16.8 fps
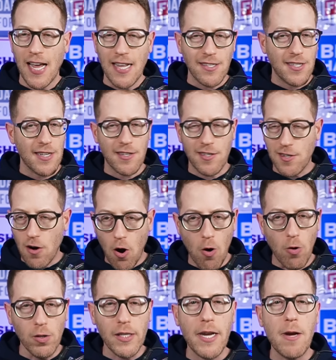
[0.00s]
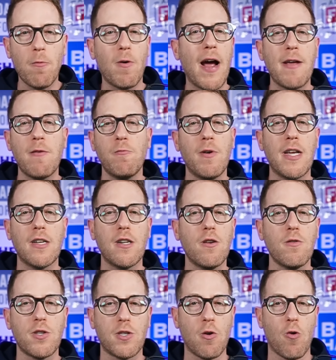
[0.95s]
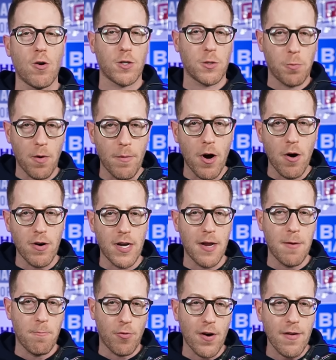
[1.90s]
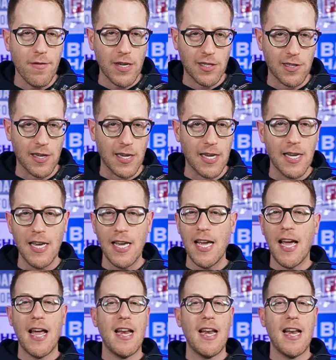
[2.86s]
And since only right-wing news orgs promoted him previously,